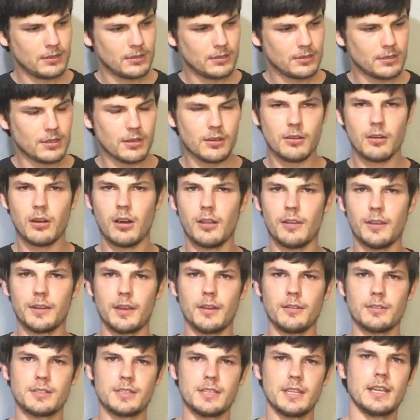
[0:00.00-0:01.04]
So either
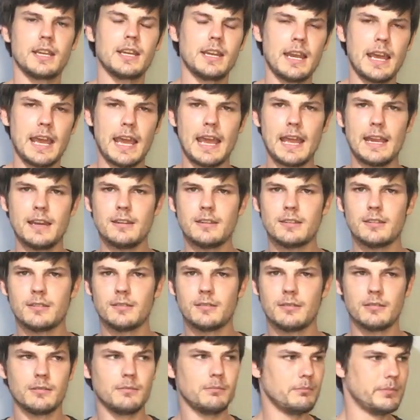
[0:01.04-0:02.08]
go second-hand,
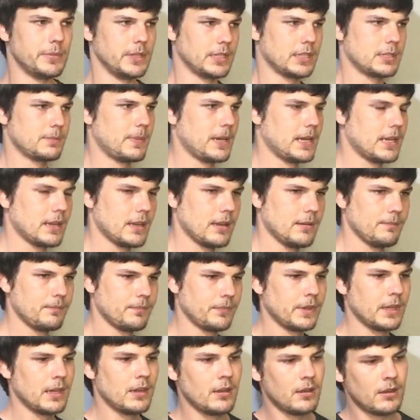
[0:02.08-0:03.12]
big speaker,
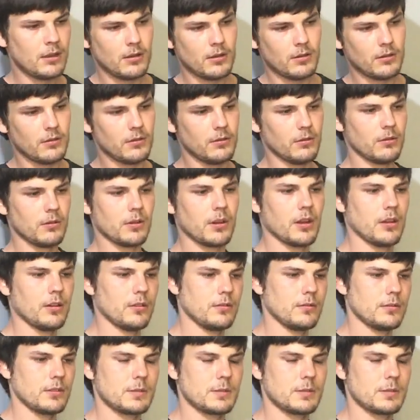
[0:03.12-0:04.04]
or go